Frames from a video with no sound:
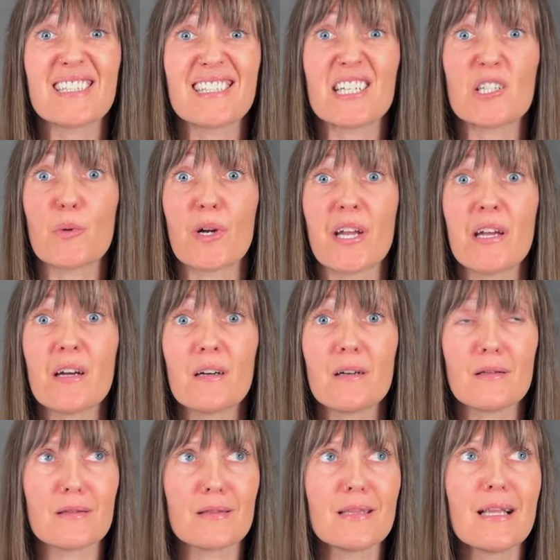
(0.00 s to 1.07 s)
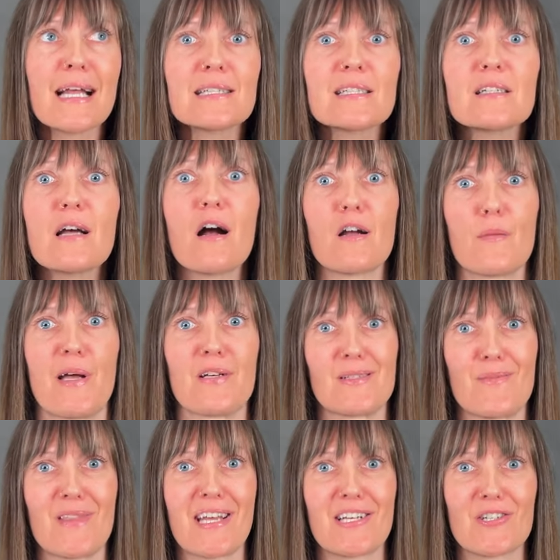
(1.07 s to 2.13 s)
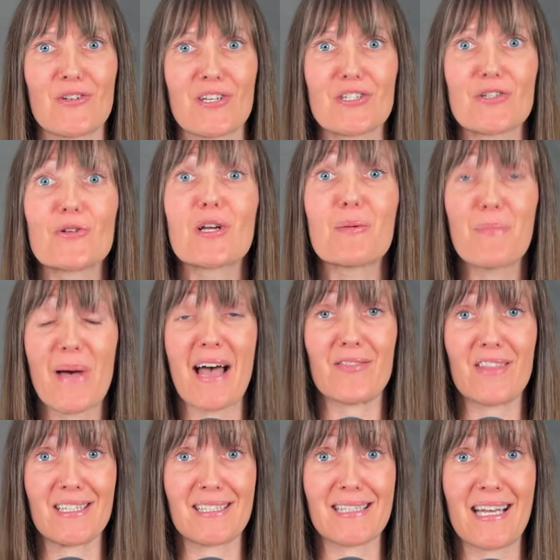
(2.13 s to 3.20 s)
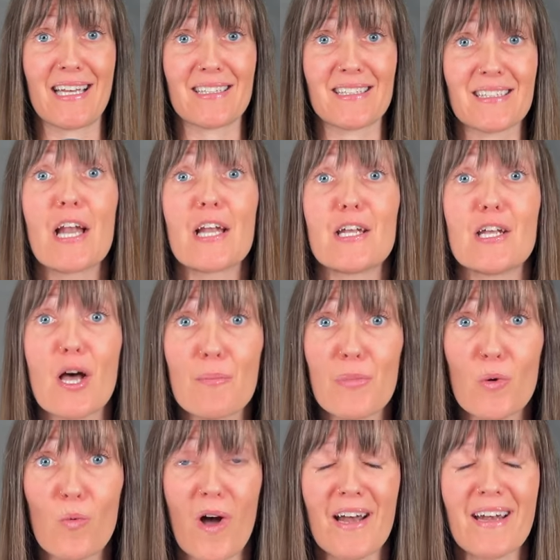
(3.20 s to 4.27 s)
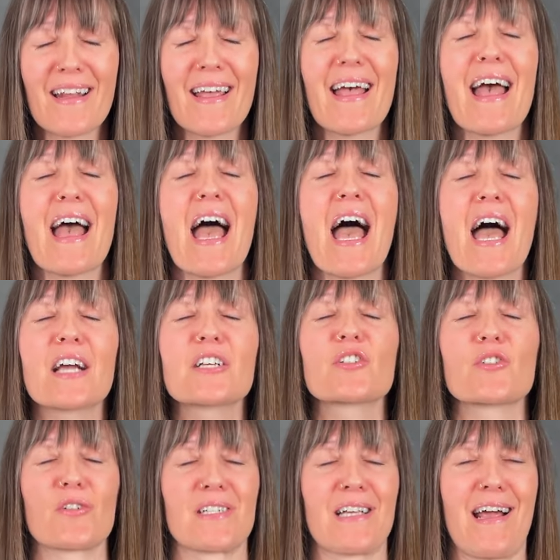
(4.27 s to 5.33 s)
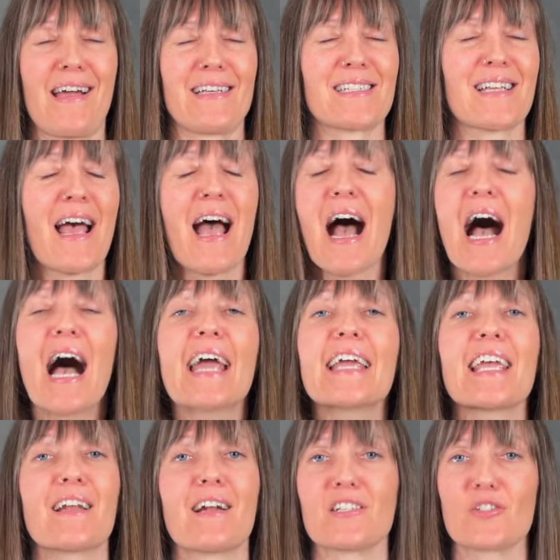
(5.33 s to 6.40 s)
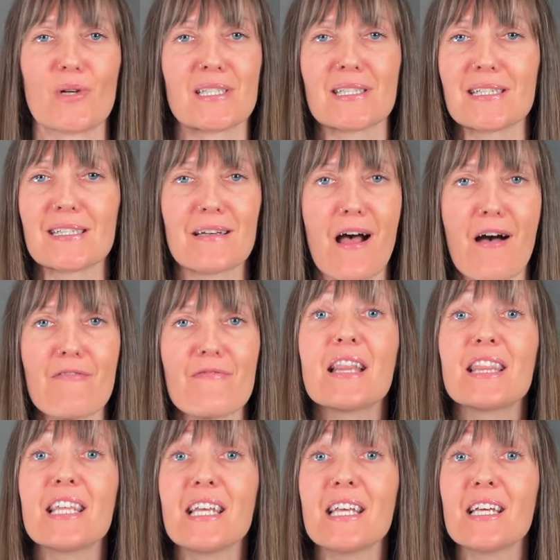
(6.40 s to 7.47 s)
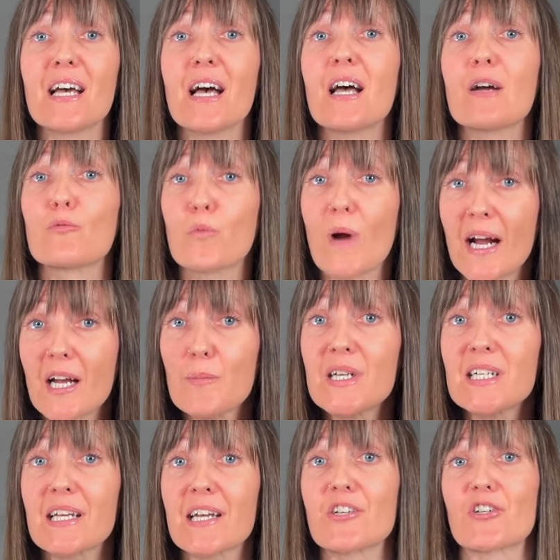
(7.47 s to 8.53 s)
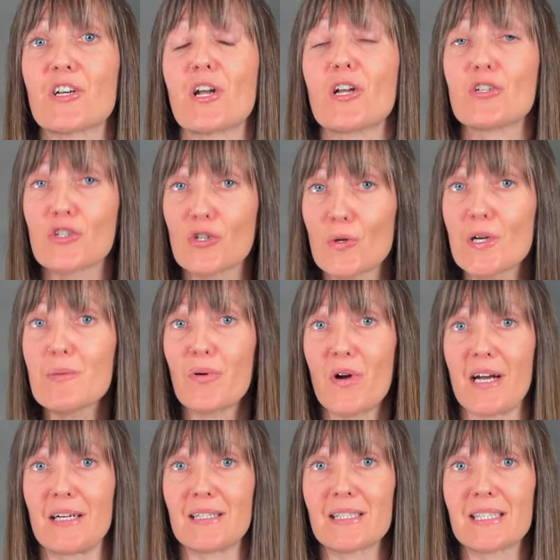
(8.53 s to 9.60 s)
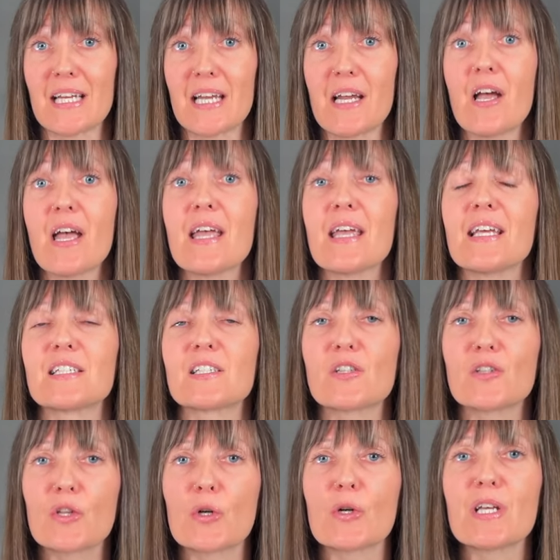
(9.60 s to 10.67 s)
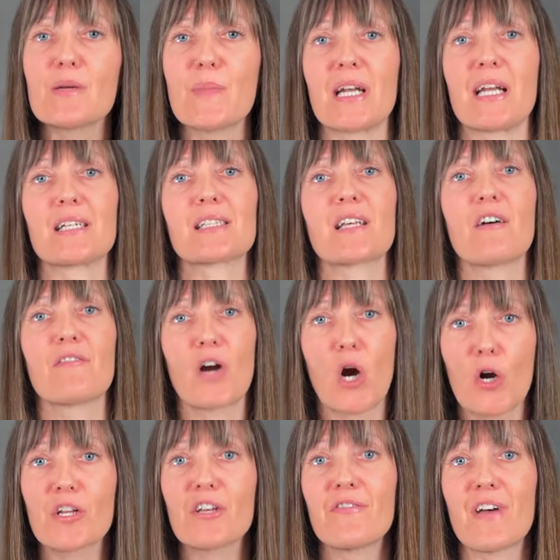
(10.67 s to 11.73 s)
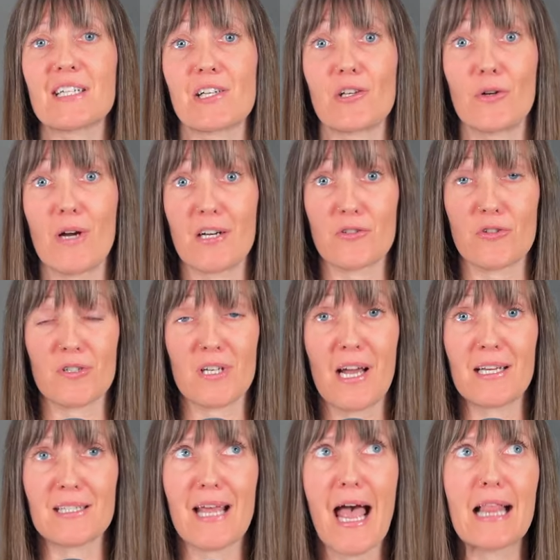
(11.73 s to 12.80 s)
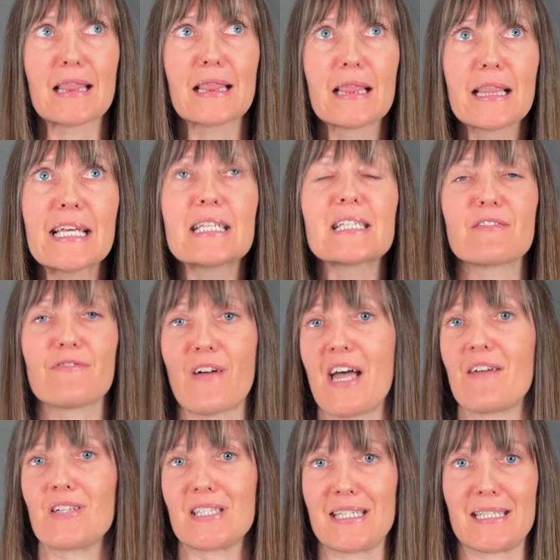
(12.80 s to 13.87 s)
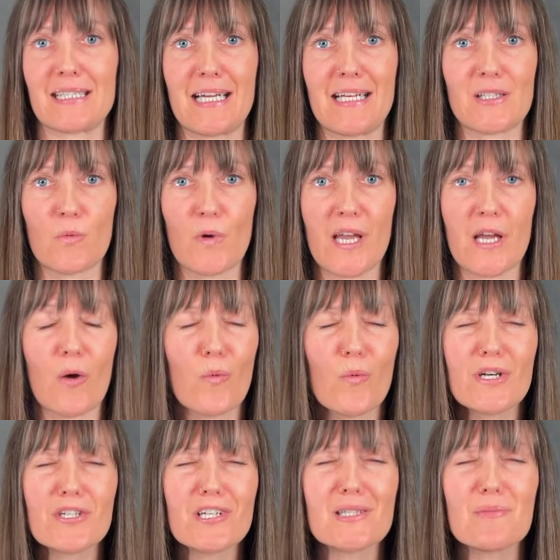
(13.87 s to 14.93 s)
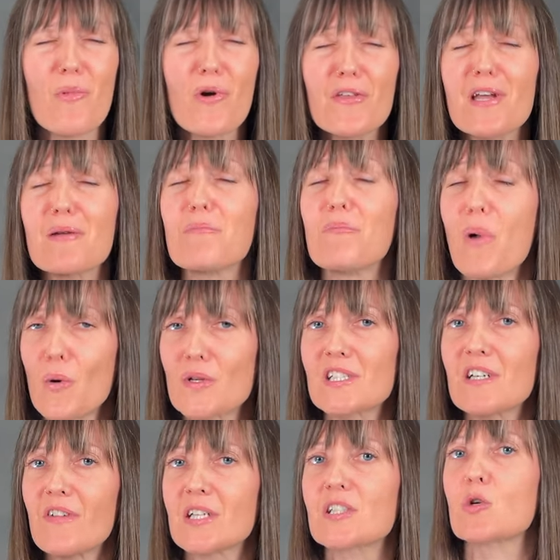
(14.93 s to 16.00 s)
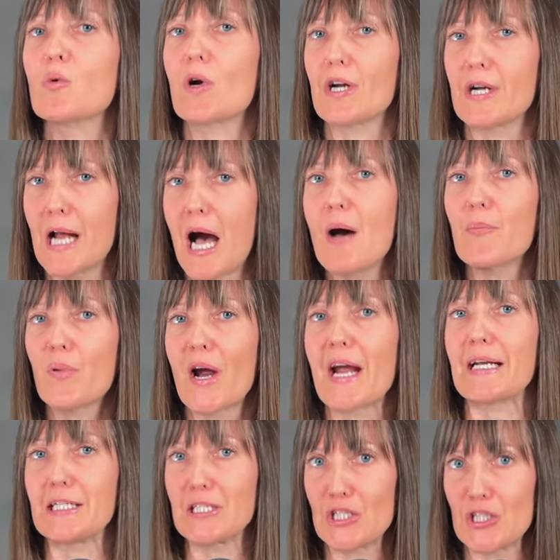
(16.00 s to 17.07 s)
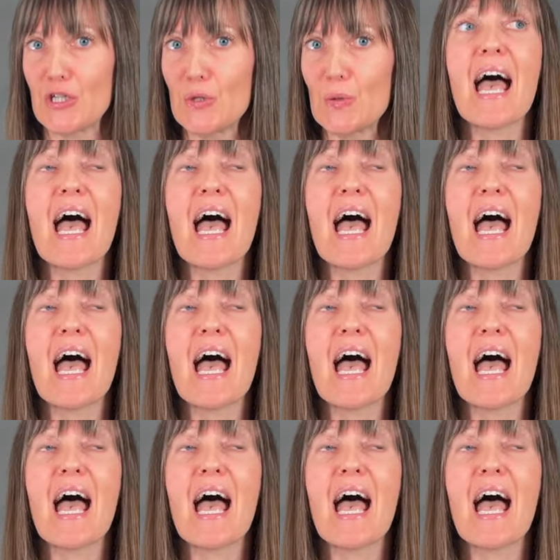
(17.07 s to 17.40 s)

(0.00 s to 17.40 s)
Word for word: since we're here, let's talk about some things you can do to combat these things. Number one, exercise. I cannot stress this enough. The recommendation during pregnancy is 30 minutes of cardiovascular exercise at least five to six days a week, which is more than most of us who are not pregnant do.